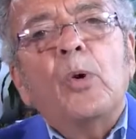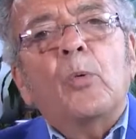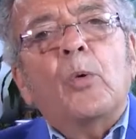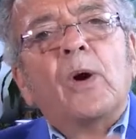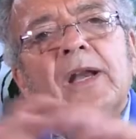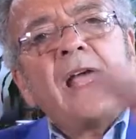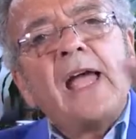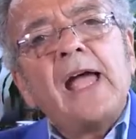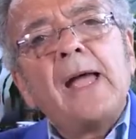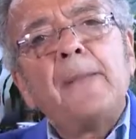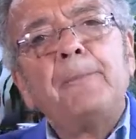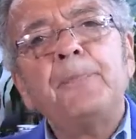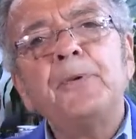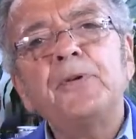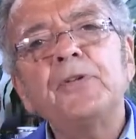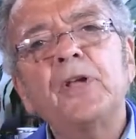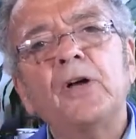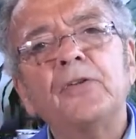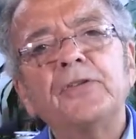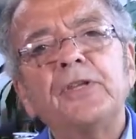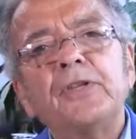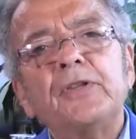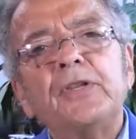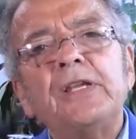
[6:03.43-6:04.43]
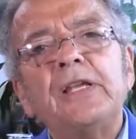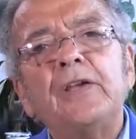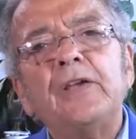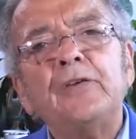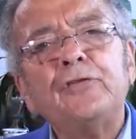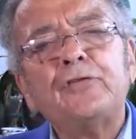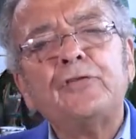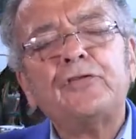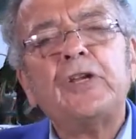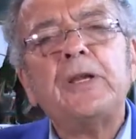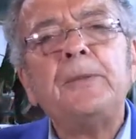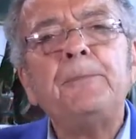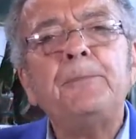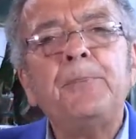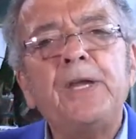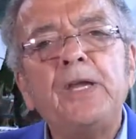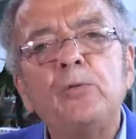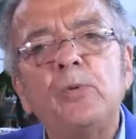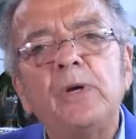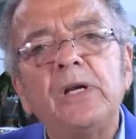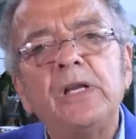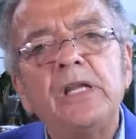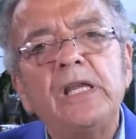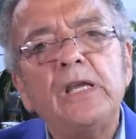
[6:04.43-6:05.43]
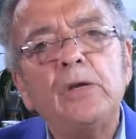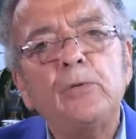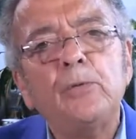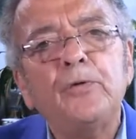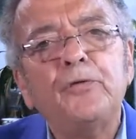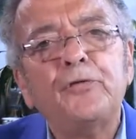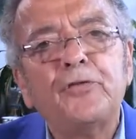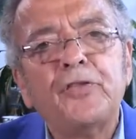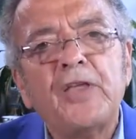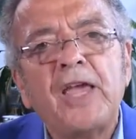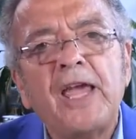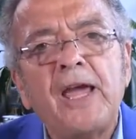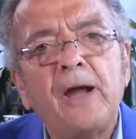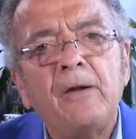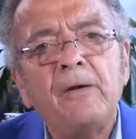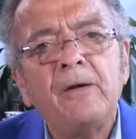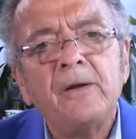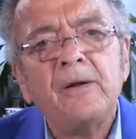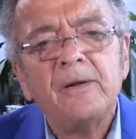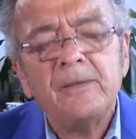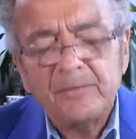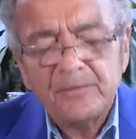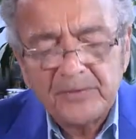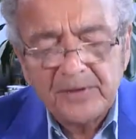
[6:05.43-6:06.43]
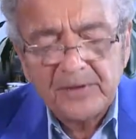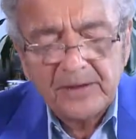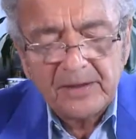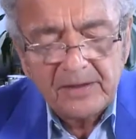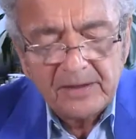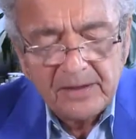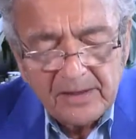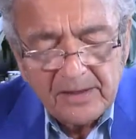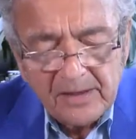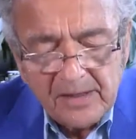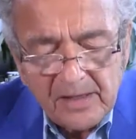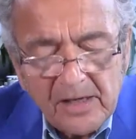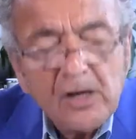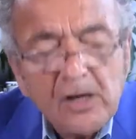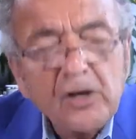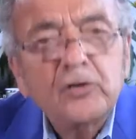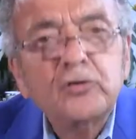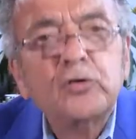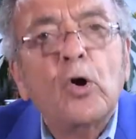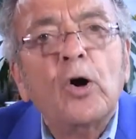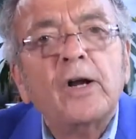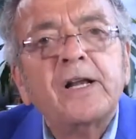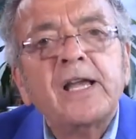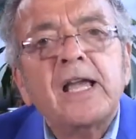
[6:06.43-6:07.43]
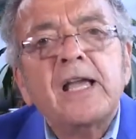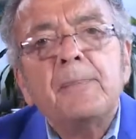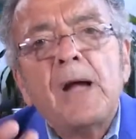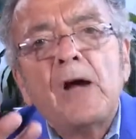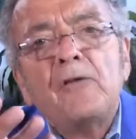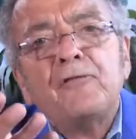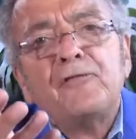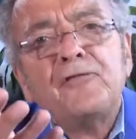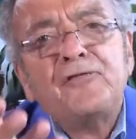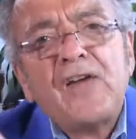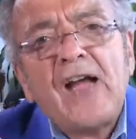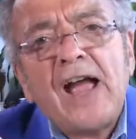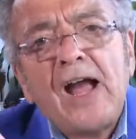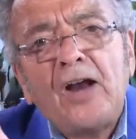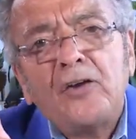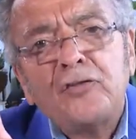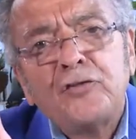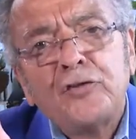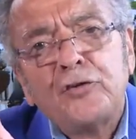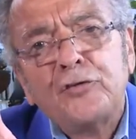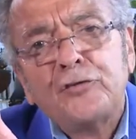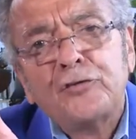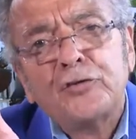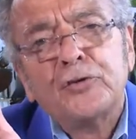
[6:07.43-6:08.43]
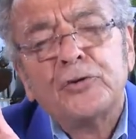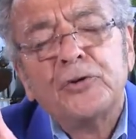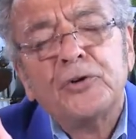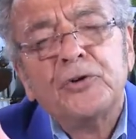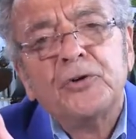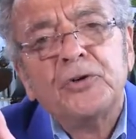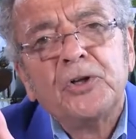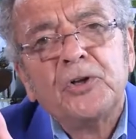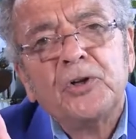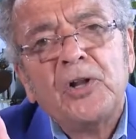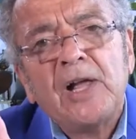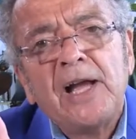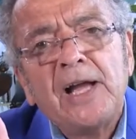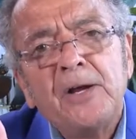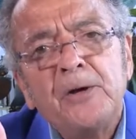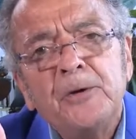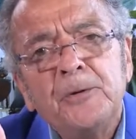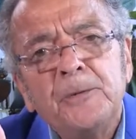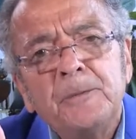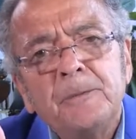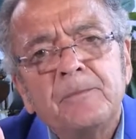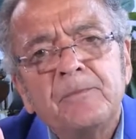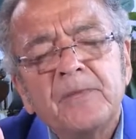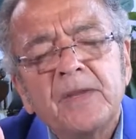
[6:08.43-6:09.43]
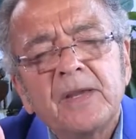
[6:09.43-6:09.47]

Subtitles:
and what happened under the ECB when he was there? Talking about fascists, you little clown?